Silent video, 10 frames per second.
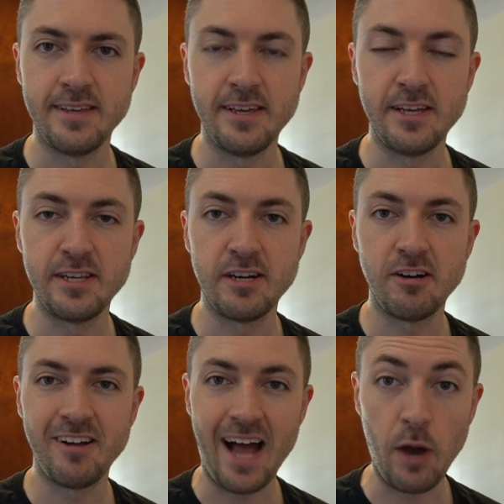And
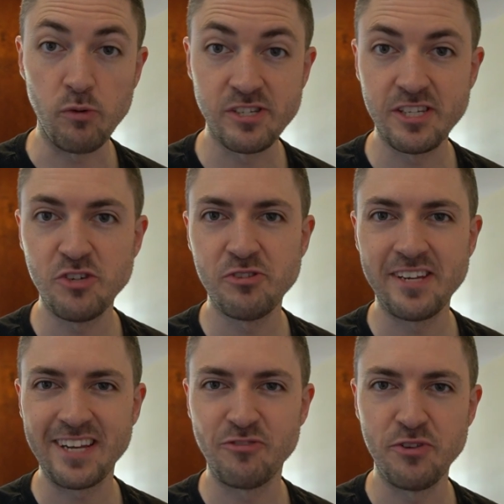uh, I will see you in the
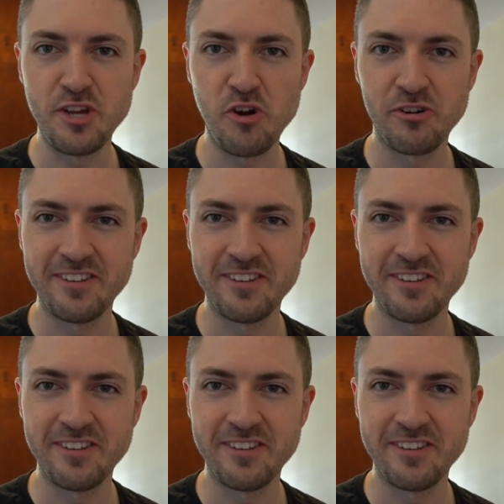next video.